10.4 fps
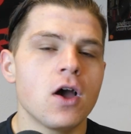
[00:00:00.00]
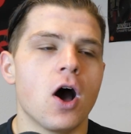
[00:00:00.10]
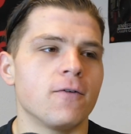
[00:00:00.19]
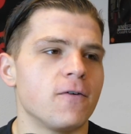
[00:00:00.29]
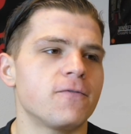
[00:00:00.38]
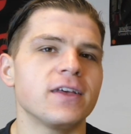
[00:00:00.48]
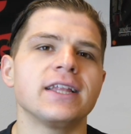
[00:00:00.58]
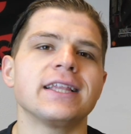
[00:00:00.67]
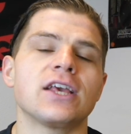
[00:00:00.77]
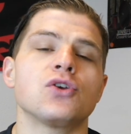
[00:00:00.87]
of
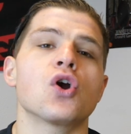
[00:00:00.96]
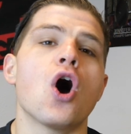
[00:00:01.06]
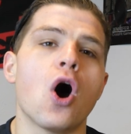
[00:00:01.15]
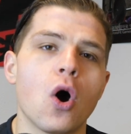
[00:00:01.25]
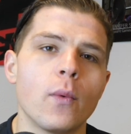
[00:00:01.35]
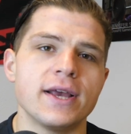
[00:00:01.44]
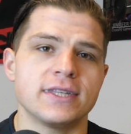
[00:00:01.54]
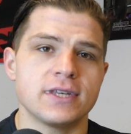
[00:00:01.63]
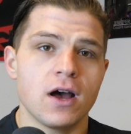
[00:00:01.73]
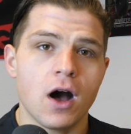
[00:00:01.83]
feeling like you're
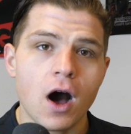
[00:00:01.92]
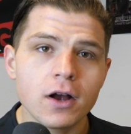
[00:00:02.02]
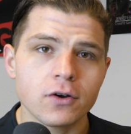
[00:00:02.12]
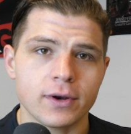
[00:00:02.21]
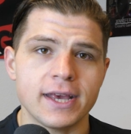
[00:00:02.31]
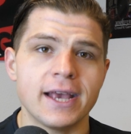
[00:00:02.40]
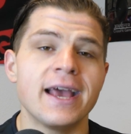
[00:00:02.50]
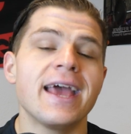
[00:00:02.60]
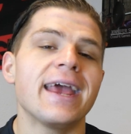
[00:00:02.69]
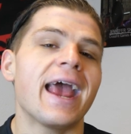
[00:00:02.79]
always hungry,